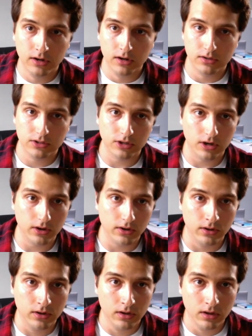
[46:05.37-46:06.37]

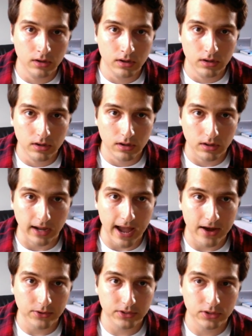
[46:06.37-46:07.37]
So, like,
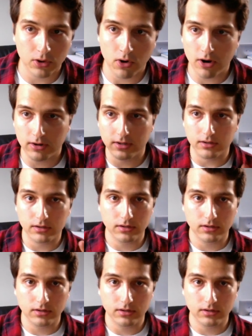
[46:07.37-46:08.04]
how is it so hard to